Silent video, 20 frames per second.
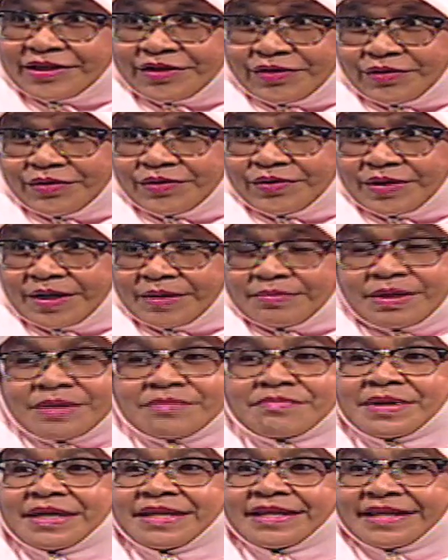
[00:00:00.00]
ago. I've been,
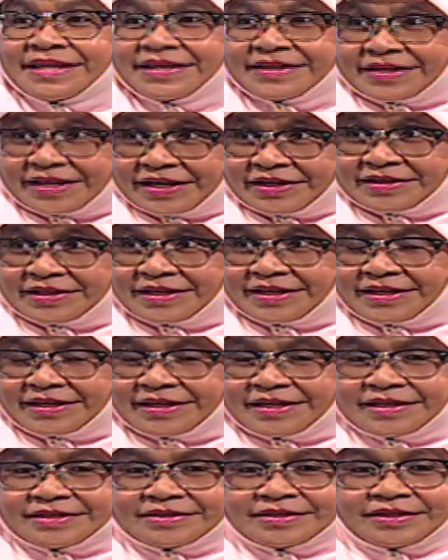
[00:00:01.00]
been in Kenya
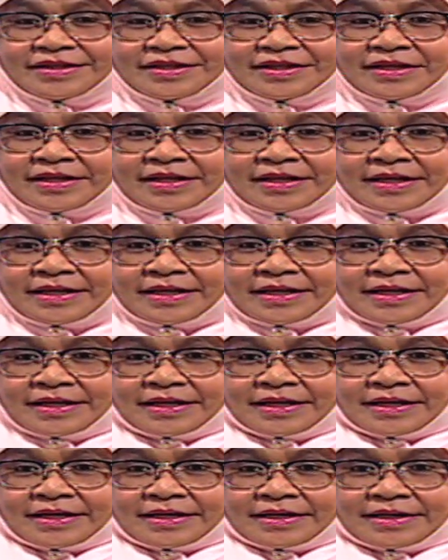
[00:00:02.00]
as the
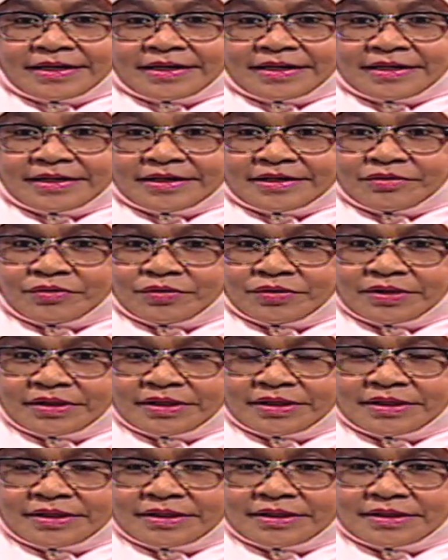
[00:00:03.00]
uh,
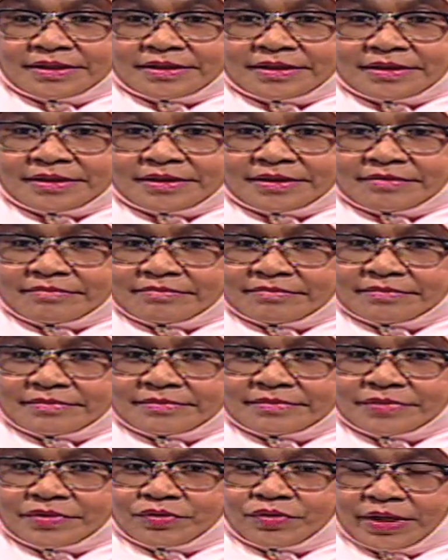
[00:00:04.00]
only um,
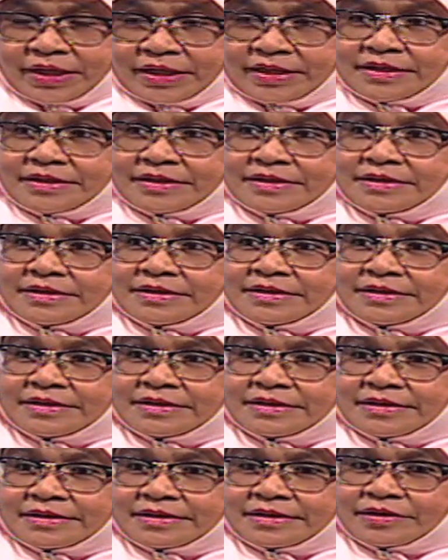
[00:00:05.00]
U N
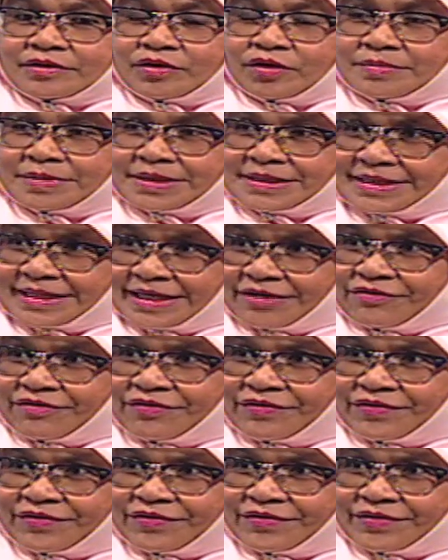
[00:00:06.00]
the Global
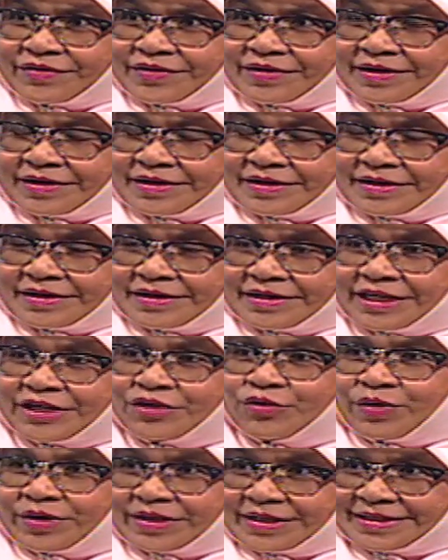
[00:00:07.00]
South yes. uh,
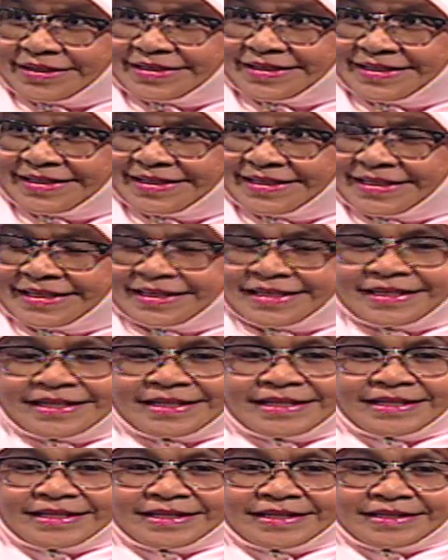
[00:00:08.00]
headquarters. Mm-hmm.
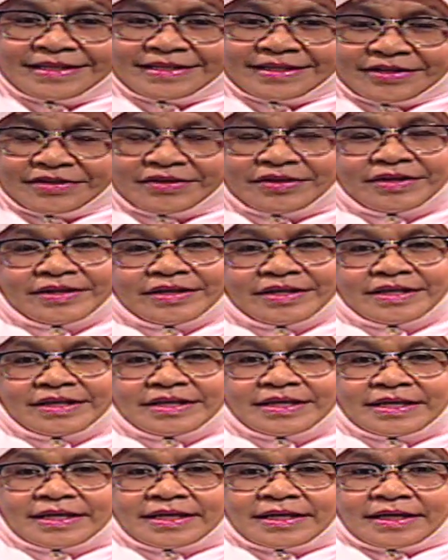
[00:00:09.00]
In Gigiri,
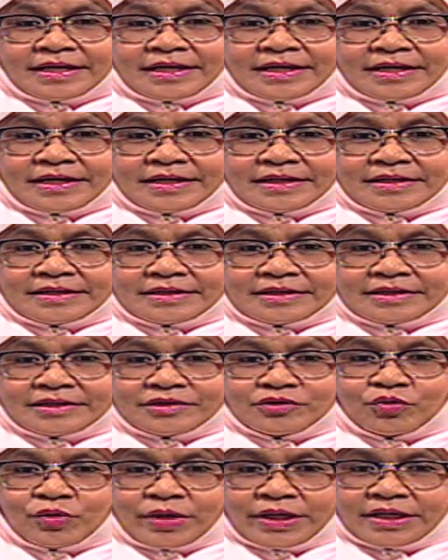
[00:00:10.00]
and uh,
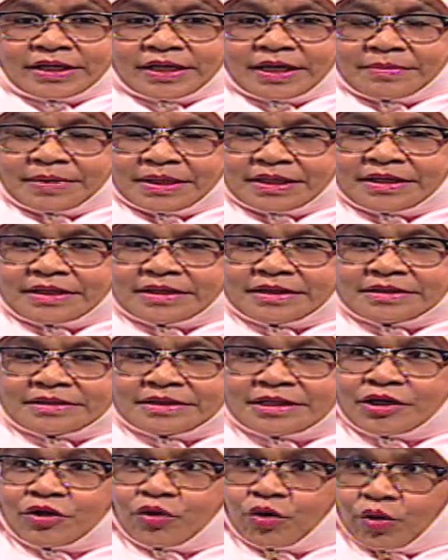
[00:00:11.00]
U N Habitat is
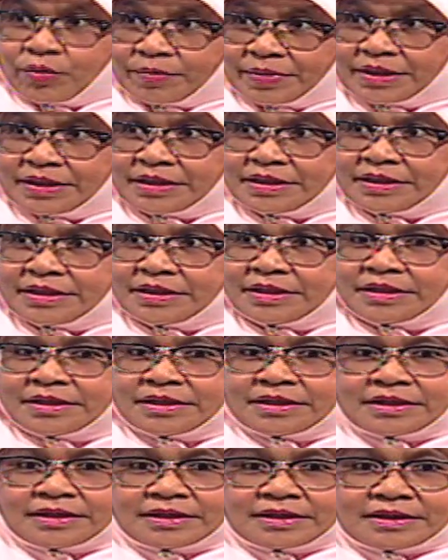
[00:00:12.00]
a global
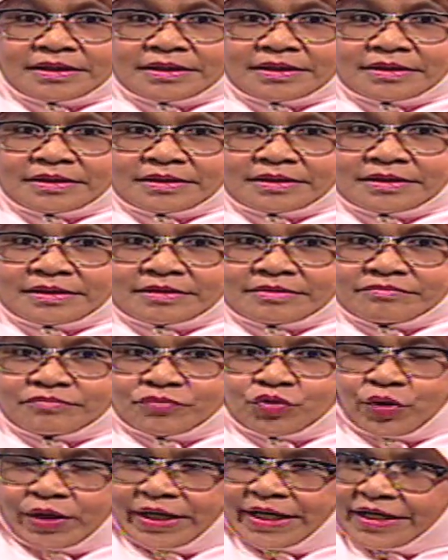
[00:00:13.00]
uh, um,
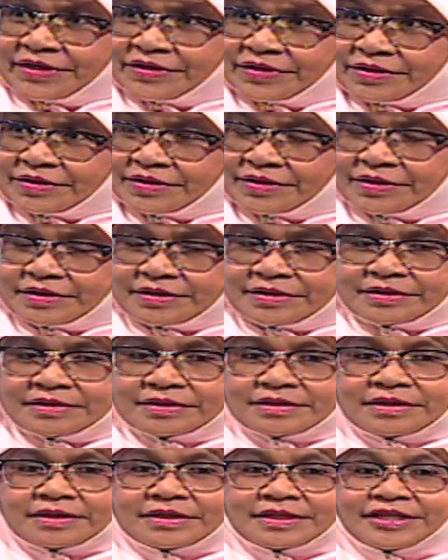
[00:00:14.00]
U N
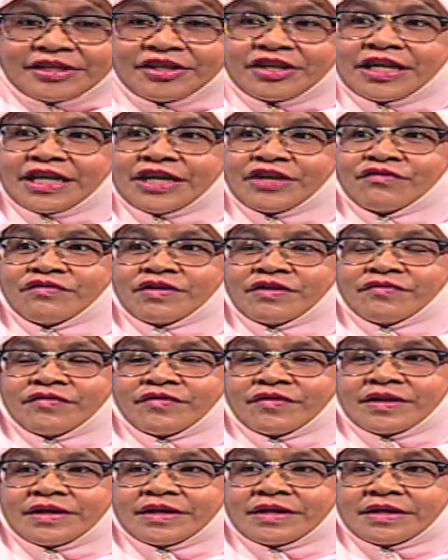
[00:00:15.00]
agencies uh, dealing with
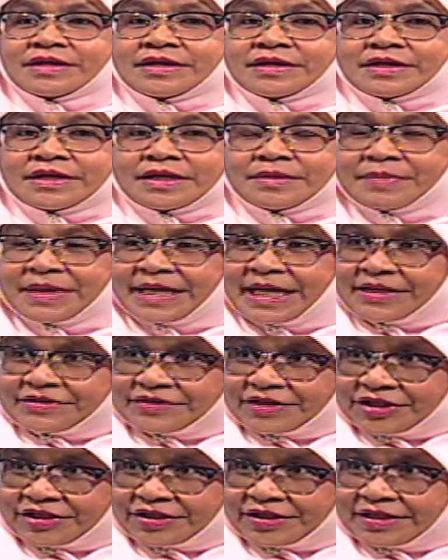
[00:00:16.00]
uh,
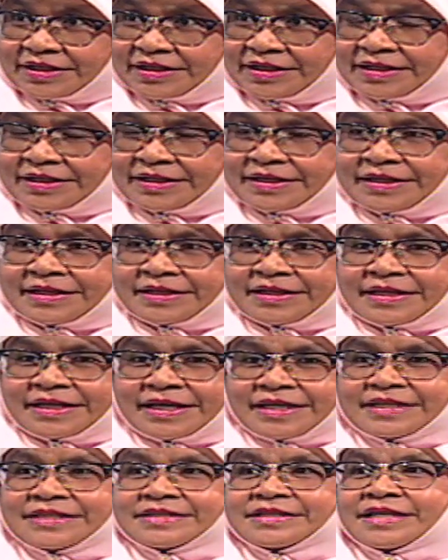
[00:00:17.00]
urbanization
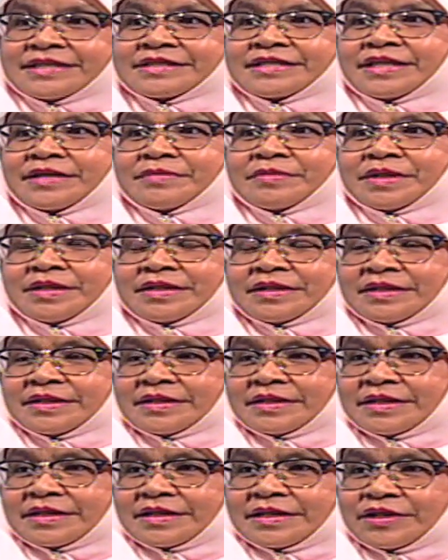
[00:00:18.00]
and
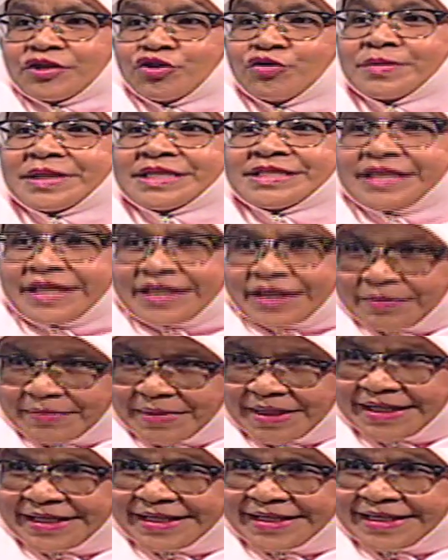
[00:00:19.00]
sustainable uh, human
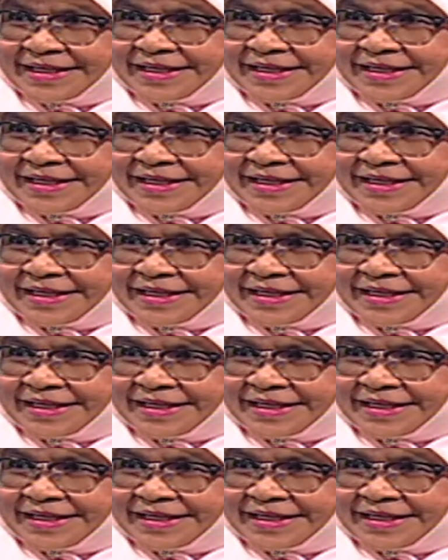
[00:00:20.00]
settlement.